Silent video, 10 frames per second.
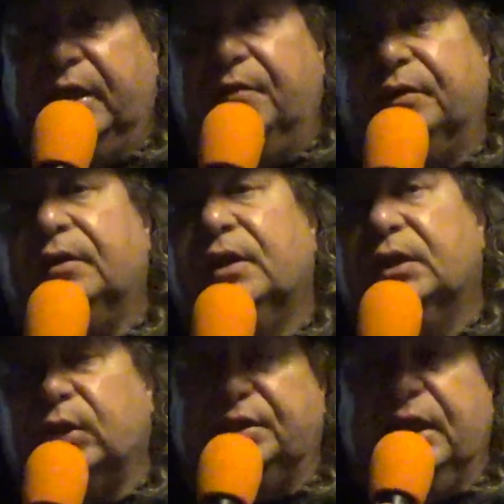in heaven.
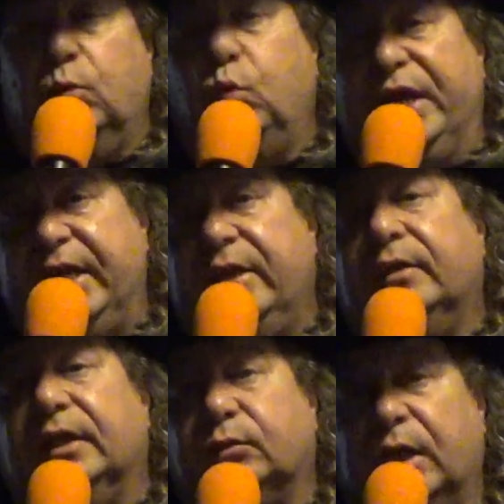So I say we.
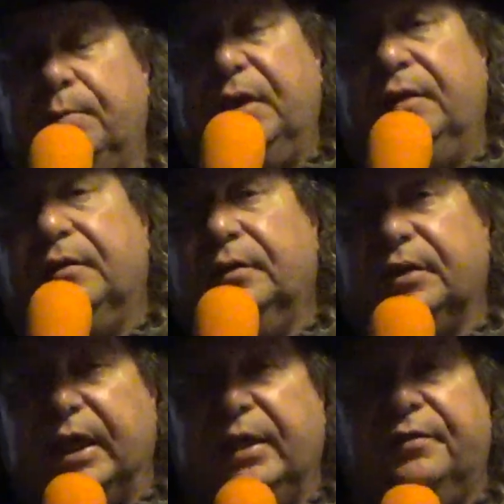That's what I mean.
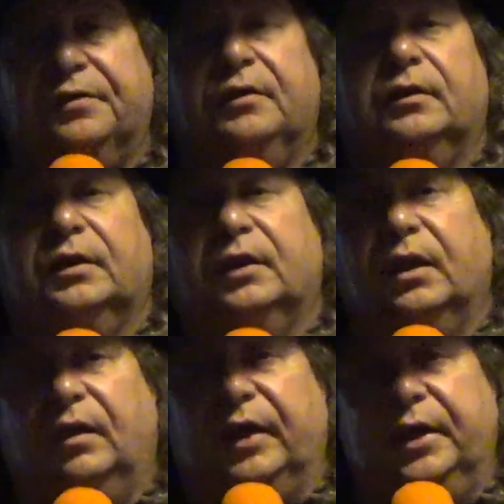Okay?
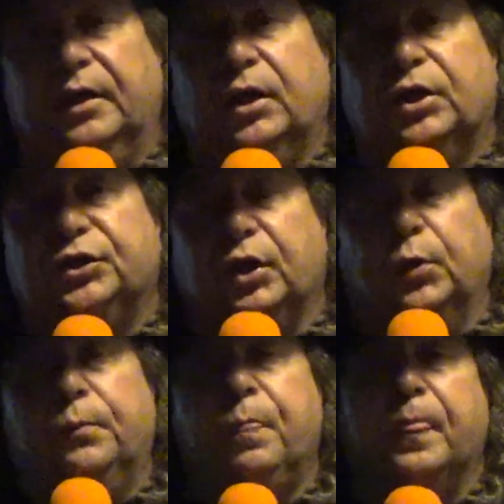Alright?
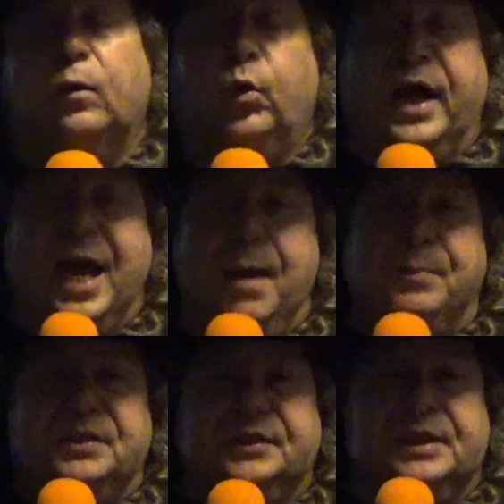So what
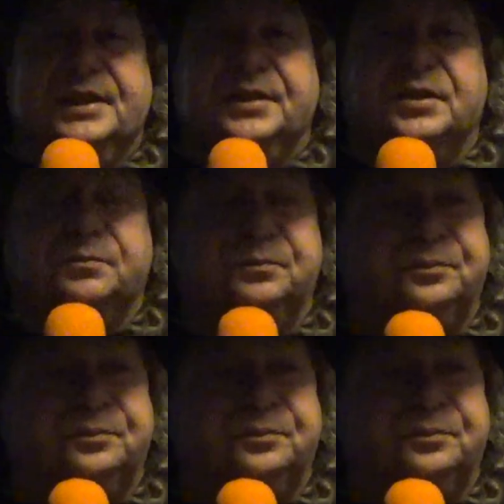happens is,